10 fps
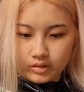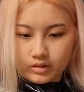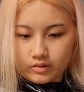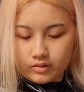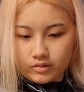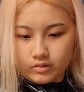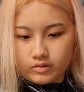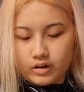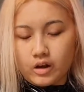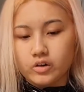There we go.
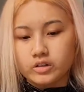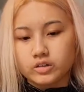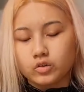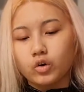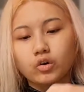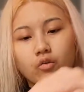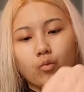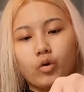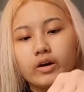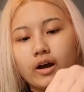Now it's a total of
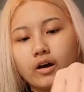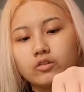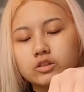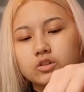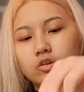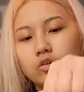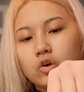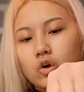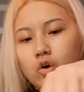1 ounce, so